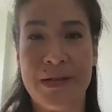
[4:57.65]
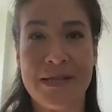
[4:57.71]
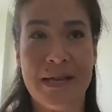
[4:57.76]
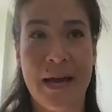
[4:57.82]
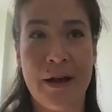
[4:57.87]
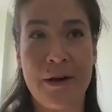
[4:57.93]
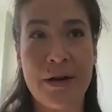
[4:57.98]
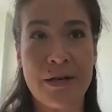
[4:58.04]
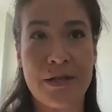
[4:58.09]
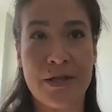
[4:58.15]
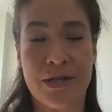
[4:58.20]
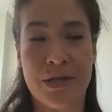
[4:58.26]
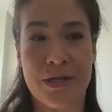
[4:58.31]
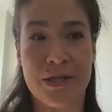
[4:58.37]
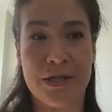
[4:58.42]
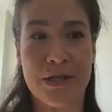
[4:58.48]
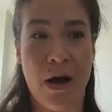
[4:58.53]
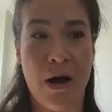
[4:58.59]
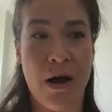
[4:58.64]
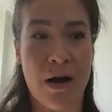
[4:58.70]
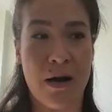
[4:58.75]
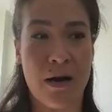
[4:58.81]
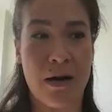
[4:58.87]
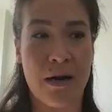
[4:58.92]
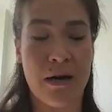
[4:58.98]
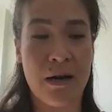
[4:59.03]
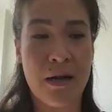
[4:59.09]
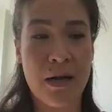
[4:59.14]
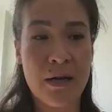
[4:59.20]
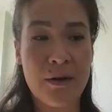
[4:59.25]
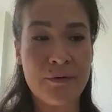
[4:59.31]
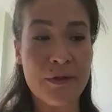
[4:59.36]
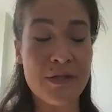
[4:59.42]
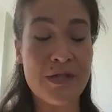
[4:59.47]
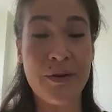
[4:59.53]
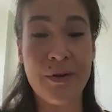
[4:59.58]
These characters are,
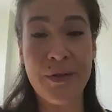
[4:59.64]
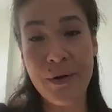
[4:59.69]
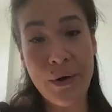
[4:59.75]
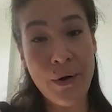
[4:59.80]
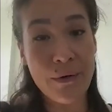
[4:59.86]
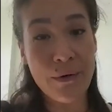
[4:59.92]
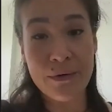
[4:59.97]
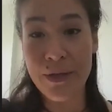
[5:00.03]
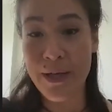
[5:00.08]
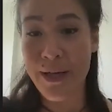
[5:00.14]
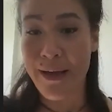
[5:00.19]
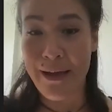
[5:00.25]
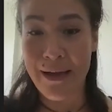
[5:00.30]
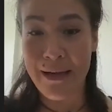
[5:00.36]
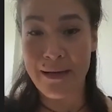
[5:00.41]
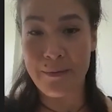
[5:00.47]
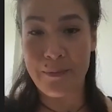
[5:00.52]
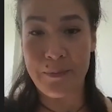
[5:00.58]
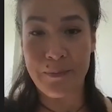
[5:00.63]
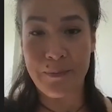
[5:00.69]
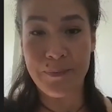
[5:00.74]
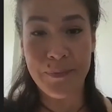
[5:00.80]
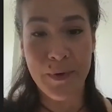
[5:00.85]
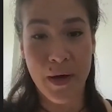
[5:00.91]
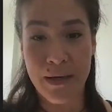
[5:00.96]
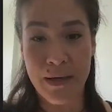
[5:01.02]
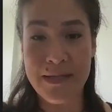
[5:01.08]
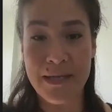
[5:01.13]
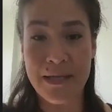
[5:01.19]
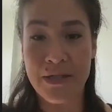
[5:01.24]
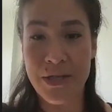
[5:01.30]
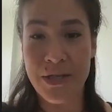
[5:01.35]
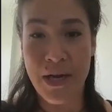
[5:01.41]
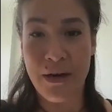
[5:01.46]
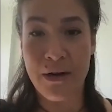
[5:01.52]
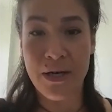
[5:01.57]
first of all, there are only
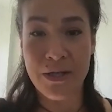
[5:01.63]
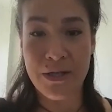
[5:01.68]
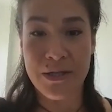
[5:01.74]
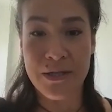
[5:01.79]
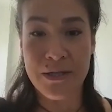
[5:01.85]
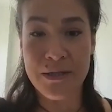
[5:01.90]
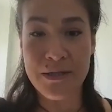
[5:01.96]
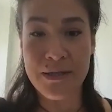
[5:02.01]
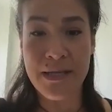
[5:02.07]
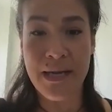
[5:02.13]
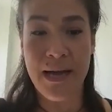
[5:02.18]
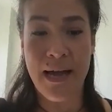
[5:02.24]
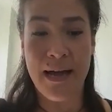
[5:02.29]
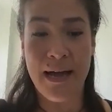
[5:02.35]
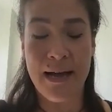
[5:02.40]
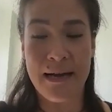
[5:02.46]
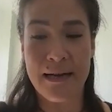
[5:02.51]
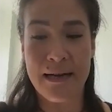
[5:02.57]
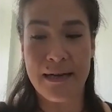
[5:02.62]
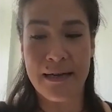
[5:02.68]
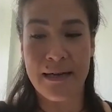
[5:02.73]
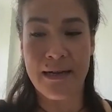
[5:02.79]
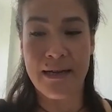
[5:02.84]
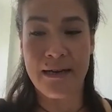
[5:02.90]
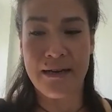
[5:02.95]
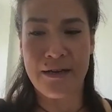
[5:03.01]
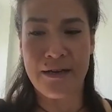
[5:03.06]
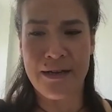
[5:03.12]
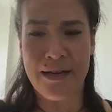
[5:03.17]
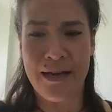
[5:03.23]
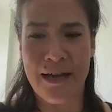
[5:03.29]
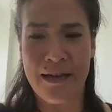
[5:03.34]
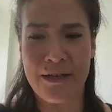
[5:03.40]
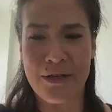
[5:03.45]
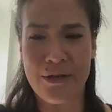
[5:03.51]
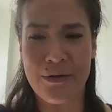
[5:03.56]
onstage characters,
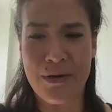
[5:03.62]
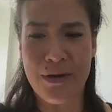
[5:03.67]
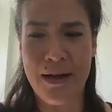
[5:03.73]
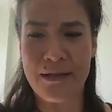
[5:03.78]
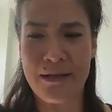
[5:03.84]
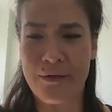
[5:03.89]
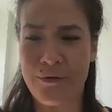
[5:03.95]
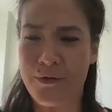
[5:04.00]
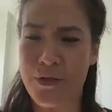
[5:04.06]
and you kind of